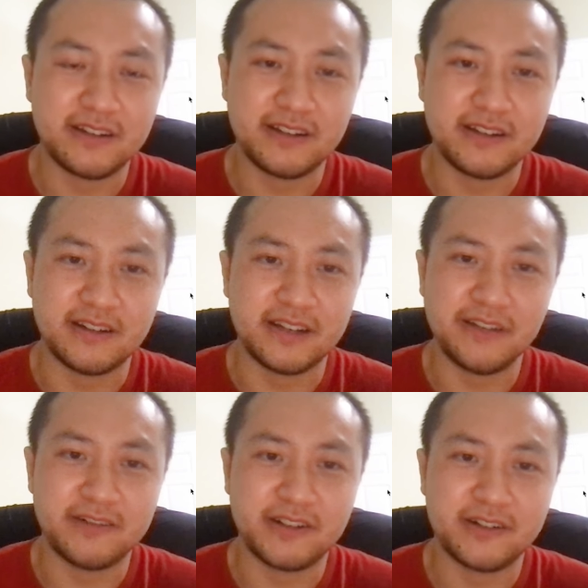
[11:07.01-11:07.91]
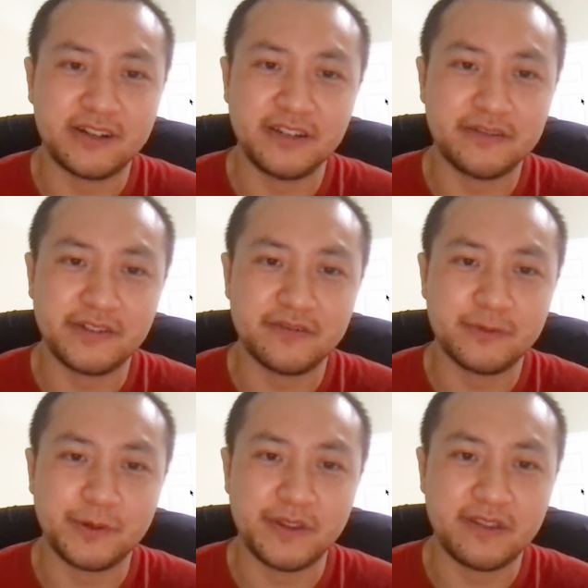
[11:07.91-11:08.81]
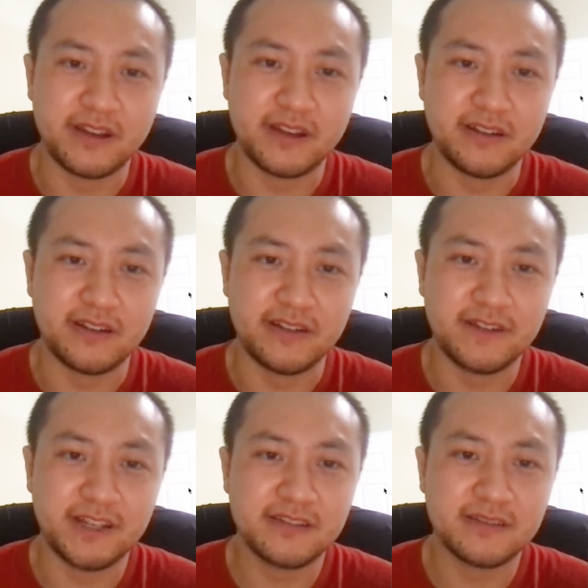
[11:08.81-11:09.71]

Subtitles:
I never interviewed with Netflix.